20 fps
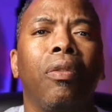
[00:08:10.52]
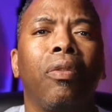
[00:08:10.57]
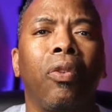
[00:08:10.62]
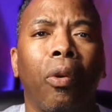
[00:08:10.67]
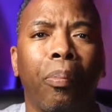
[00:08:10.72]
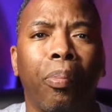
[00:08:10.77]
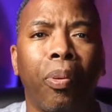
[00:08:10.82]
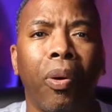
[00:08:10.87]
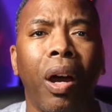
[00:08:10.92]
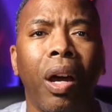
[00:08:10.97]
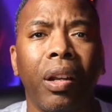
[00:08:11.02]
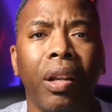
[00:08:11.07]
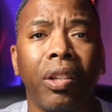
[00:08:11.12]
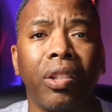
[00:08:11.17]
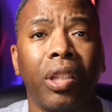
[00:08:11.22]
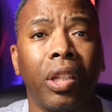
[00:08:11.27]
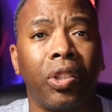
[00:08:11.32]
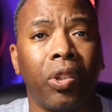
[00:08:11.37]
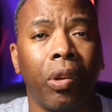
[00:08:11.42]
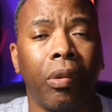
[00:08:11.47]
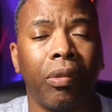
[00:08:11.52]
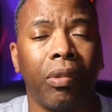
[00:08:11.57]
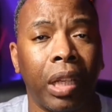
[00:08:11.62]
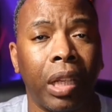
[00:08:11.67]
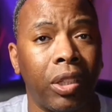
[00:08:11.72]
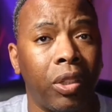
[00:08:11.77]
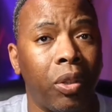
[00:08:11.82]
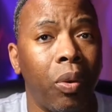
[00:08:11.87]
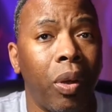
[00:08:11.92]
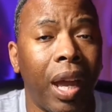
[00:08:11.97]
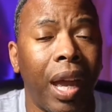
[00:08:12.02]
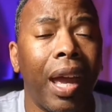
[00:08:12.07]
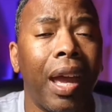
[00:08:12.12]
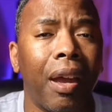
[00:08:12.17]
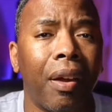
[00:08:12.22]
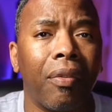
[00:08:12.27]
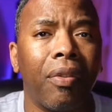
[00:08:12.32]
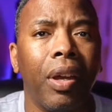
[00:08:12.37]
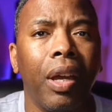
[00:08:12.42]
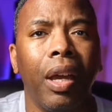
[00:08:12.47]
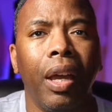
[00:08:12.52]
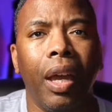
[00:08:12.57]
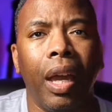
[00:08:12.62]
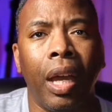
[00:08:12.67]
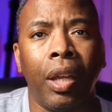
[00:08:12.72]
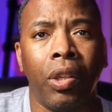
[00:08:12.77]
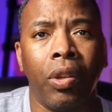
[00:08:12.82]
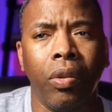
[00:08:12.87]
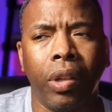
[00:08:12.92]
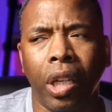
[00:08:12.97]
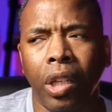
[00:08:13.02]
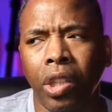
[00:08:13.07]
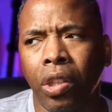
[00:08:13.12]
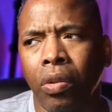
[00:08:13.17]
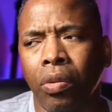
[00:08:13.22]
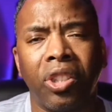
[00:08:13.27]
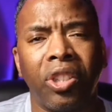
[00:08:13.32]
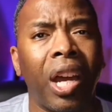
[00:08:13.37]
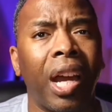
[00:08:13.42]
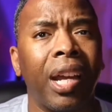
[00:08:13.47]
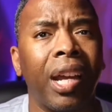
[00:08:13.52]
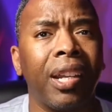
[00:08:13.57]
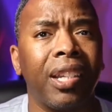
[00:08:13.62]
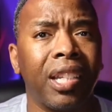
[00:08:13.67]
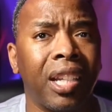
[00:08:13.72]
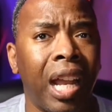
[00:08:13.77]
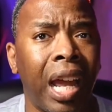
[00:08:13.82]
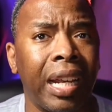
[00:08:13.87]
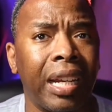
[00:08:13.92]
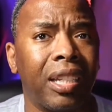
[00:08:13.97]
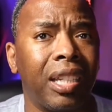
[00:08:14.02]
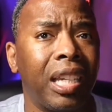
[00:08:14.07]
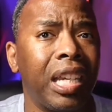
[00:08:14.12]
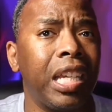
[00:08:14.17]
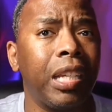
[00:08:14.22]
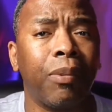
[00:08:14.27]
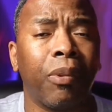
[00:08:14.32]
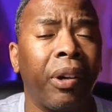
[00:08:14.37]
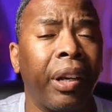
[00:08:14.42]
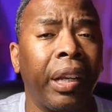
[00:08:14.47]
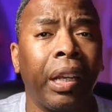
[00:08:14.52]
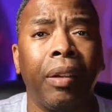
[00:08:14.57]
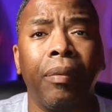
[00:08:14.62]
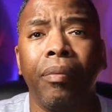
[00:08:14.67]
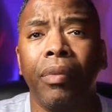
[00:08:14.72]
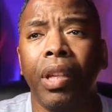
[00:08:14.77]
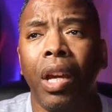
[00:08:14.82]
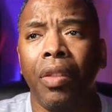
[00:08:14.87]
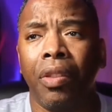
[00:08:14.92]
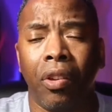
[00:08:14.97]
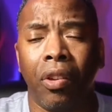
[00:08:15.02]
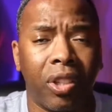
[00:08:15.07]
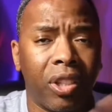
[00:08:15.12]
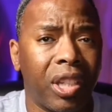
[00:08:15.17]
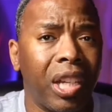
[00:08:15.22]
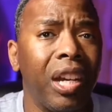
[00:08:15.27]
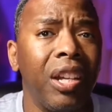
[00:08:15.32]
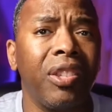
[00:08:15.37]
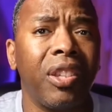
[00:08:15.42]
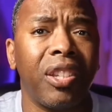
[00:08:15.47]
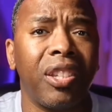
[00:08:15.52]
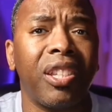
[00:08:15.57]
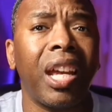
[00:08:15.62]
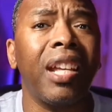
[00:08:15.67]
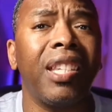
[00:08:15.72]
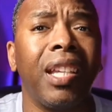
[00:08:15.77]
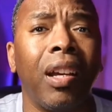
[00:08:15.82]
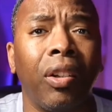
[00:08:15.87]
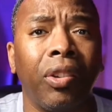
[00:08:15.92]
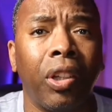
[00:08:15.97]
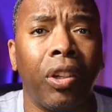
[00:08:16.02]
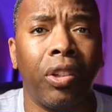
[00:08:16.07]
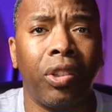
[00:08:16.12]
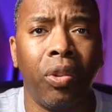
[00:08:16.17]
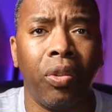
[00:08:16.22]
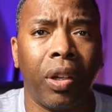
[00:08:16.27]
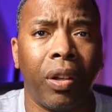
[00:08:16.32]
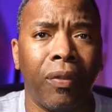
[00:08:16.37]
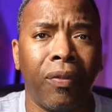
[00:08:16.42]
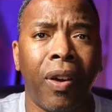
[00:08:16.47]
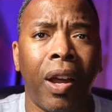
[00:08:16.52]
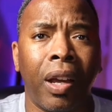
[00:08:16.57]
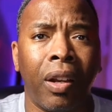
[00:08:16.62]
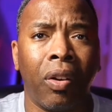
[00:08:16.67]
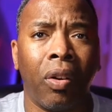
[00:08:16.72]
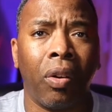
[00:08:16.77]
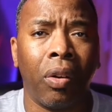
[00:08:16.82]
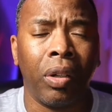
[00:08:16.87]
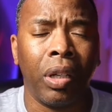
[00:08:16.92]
for products that you have. And you can use sites like Teespring. There's tons of sites out there that you can find